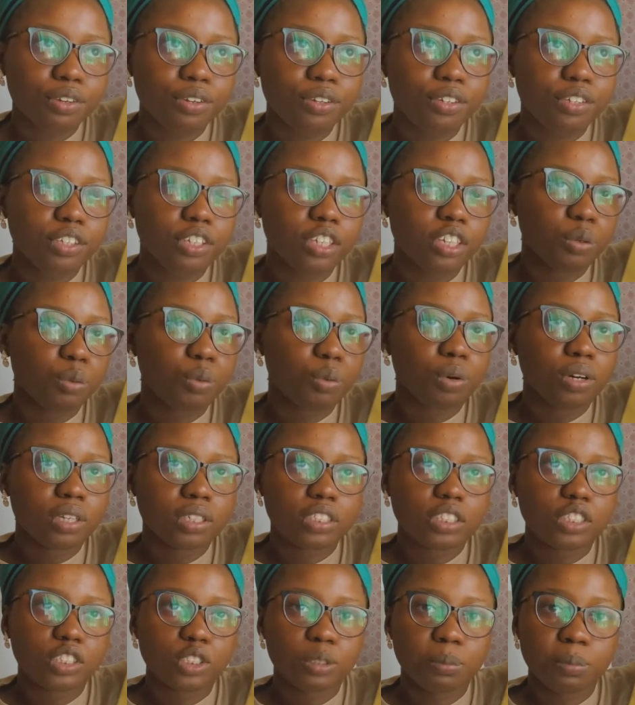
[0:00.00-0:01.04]
didn't want
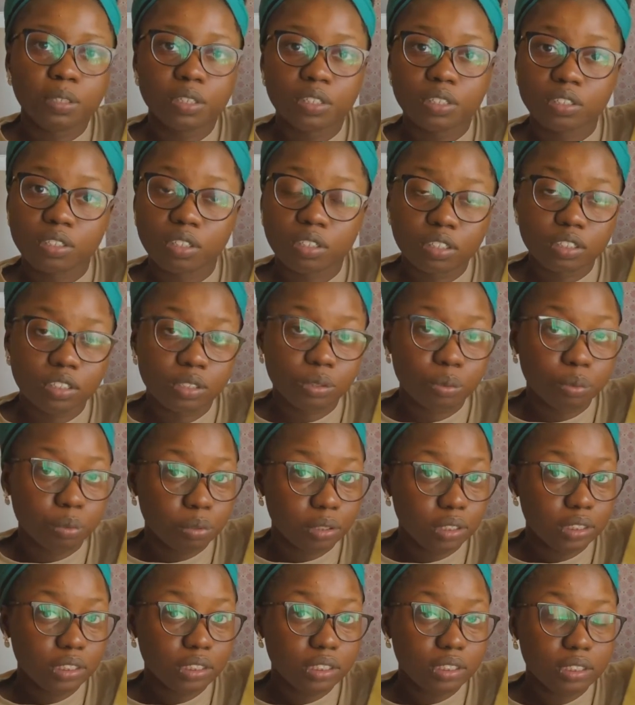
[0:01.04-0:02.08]
it to be as long as it
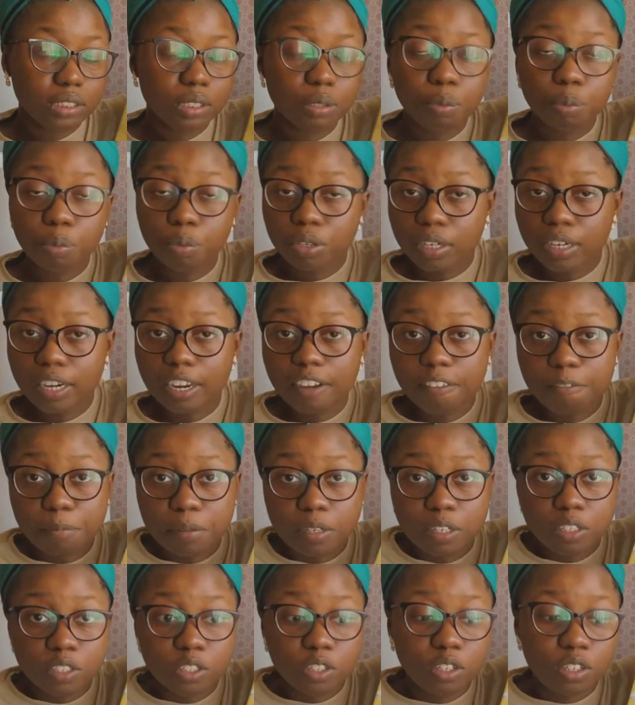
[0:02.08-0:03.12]
was, it wouldn't have been
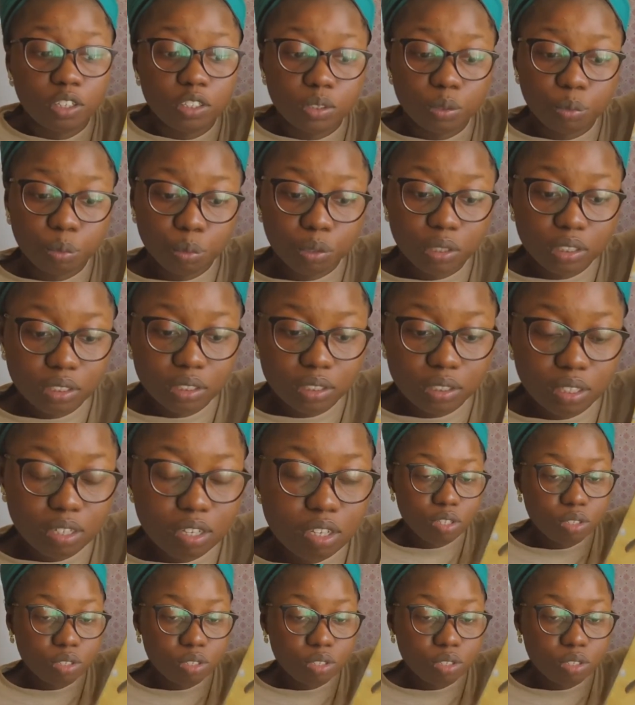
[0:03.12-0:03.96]
as long as it was.